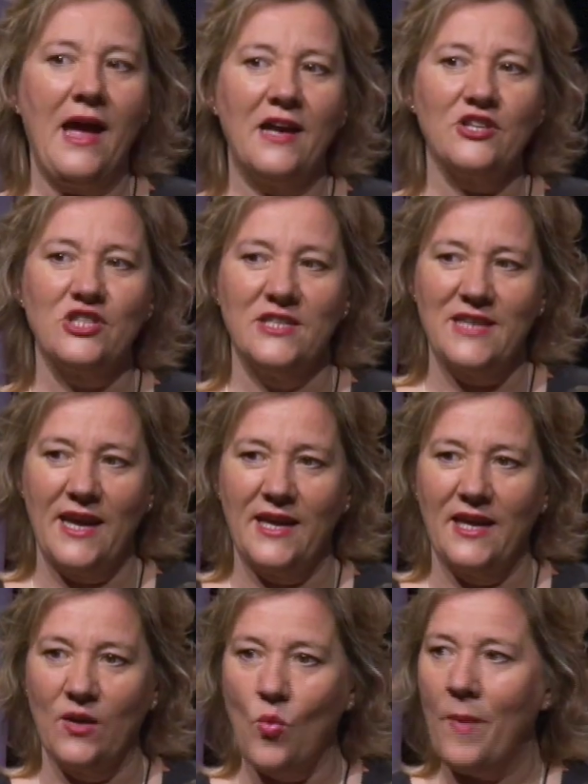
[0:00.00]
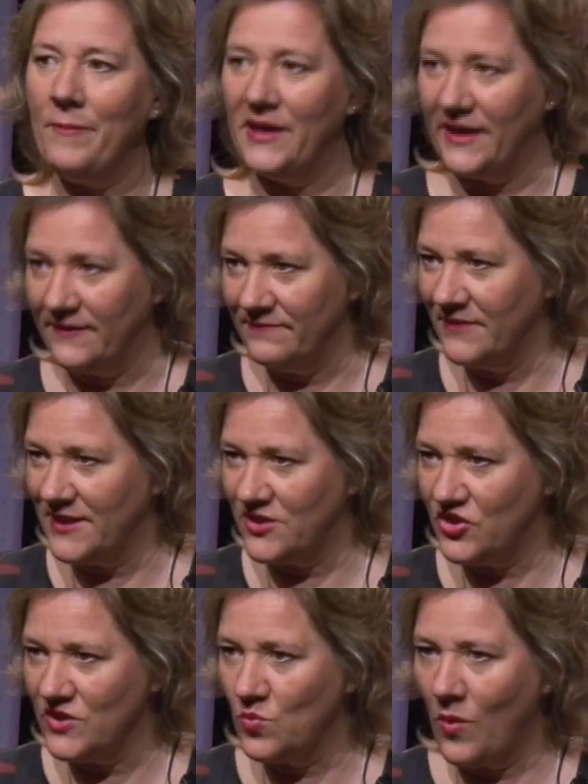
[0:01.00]
actually taking 1 minute.
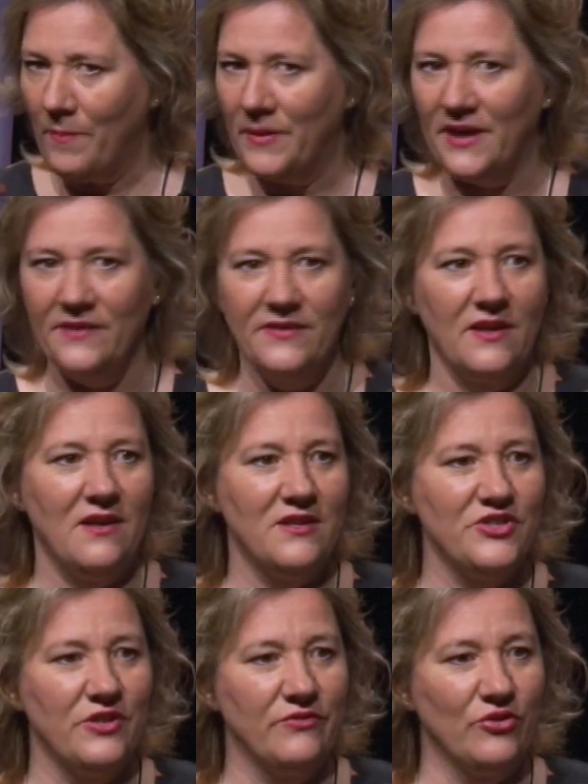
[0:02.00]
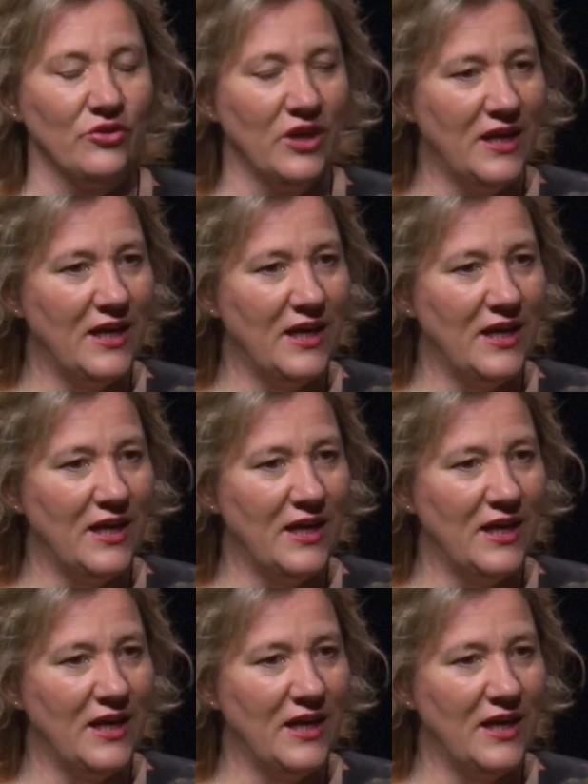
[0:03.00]
It's just 1 minute that it asks you for.